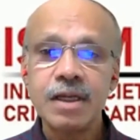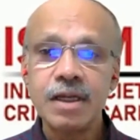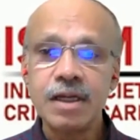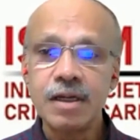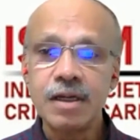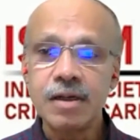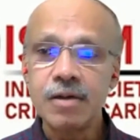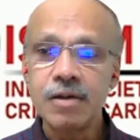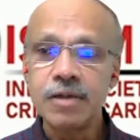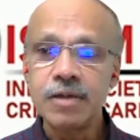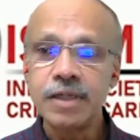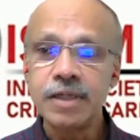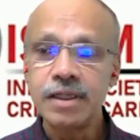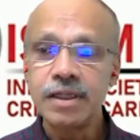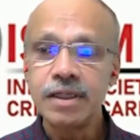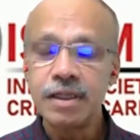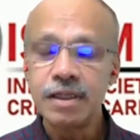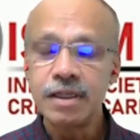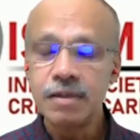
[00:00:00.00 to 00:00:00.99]

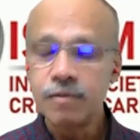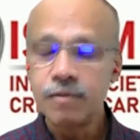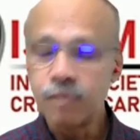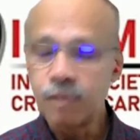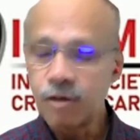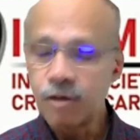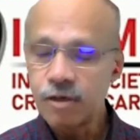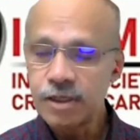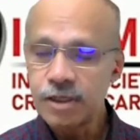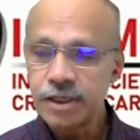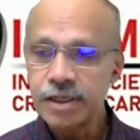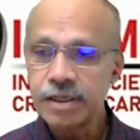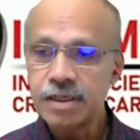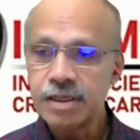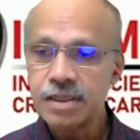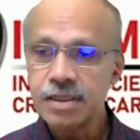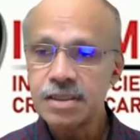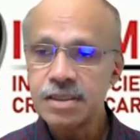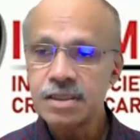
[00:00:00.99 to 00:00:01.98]
including the wall
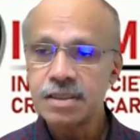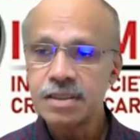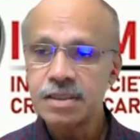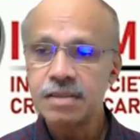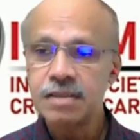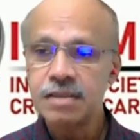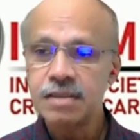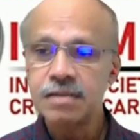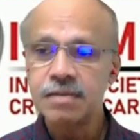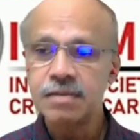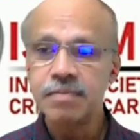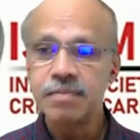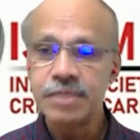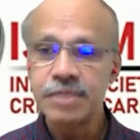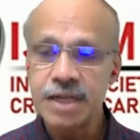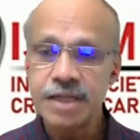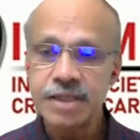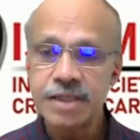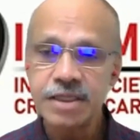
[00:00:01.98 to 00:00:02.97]
thickness,
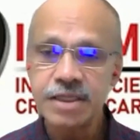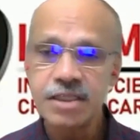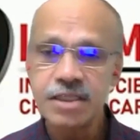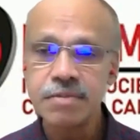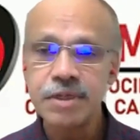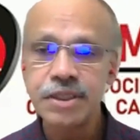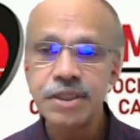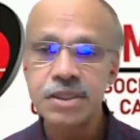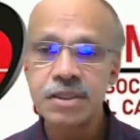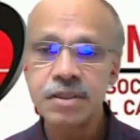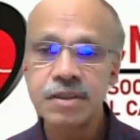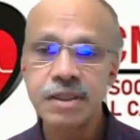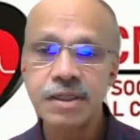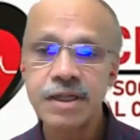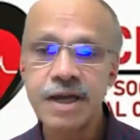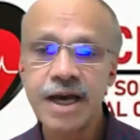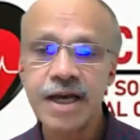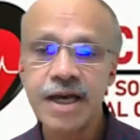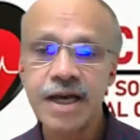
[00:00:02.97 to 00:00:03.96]
precise estimation of
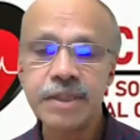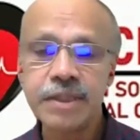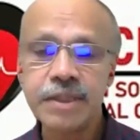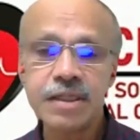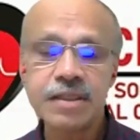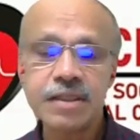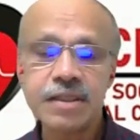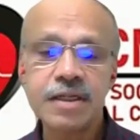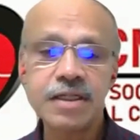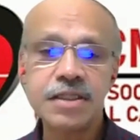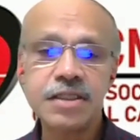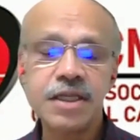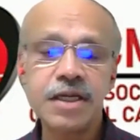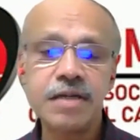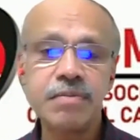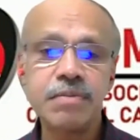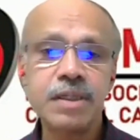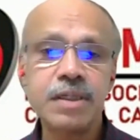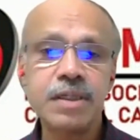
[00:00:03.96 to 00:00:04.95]
the diameters of the
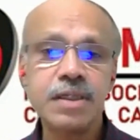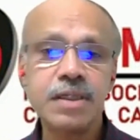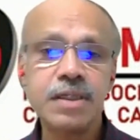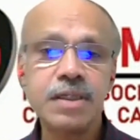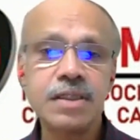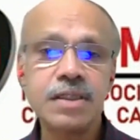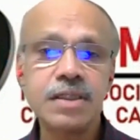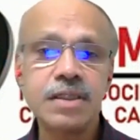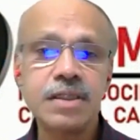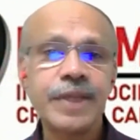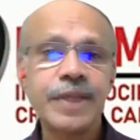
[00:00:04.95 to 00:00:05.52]
chambers,